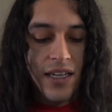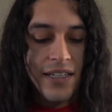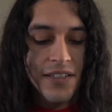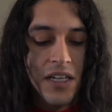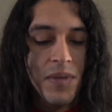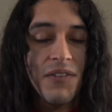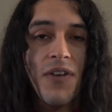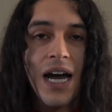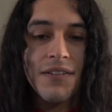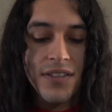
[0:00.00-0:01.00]
is going to be
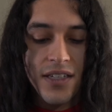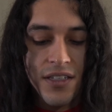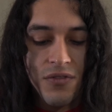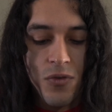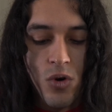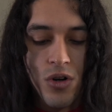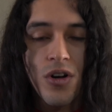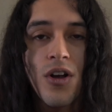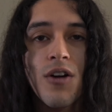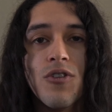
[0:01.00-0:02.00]

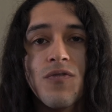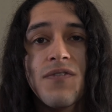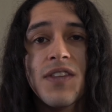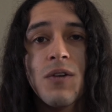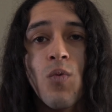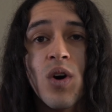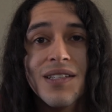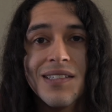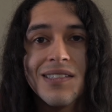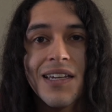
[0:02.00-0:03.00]
564 for
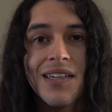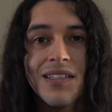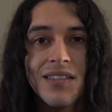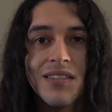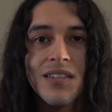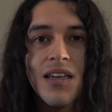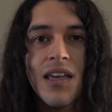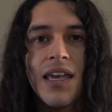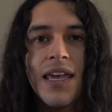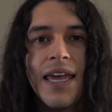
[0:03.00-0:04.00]
51 seconds.
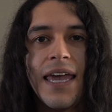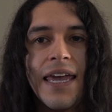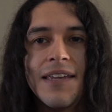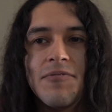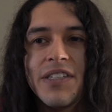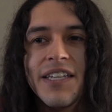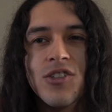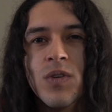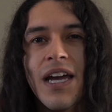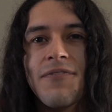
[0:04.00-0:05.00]
And this
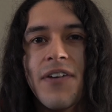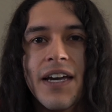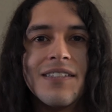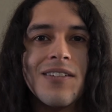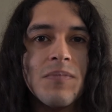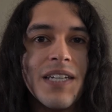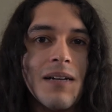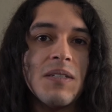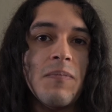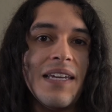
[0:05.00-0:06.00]
one I find
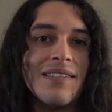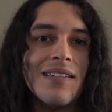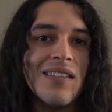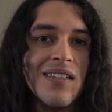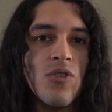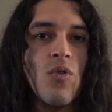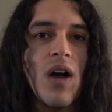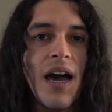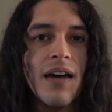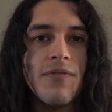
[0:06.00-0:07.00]
sometimes is a little
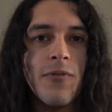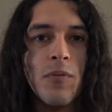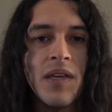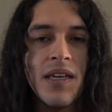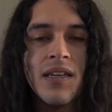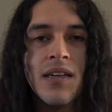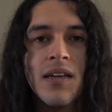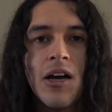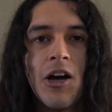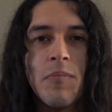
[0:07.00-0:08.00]
hot for me,
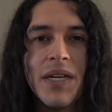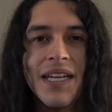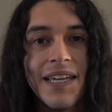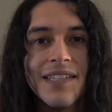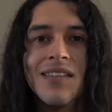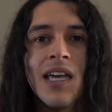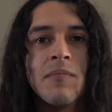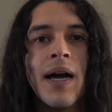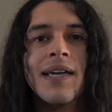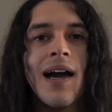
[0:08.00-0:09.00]
but it is like
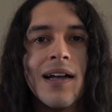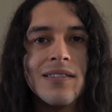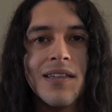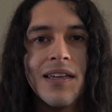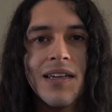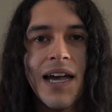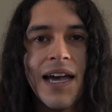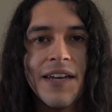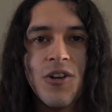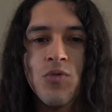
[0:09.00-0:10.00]
my hot setting.
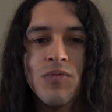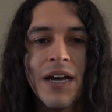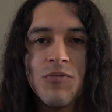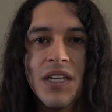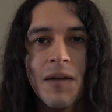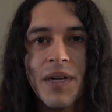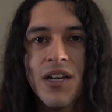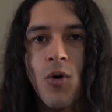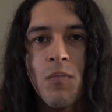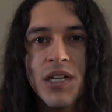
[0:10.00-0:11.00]
I don't think I'm going to
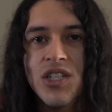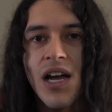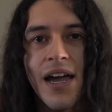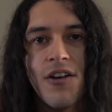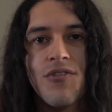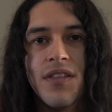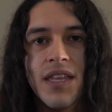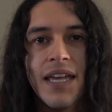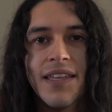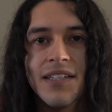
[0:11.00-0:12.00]
go much higher than
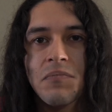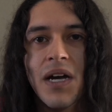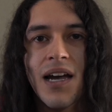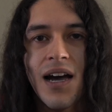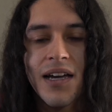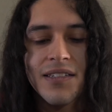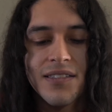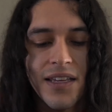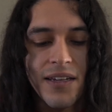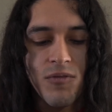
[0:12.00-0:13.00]
that. That's my hottest
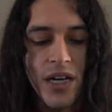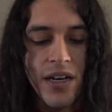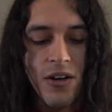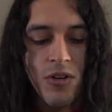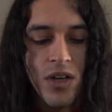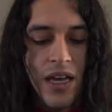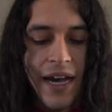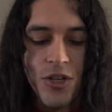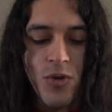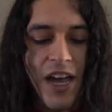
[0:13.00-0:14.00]
setting right now. I
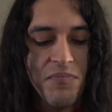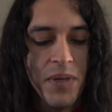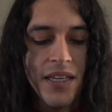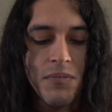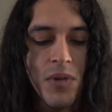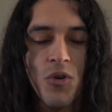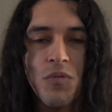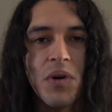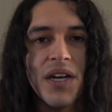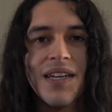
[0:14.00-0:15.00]
do have peak mode,
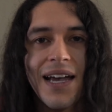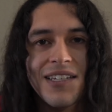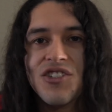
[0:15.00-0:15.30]
but I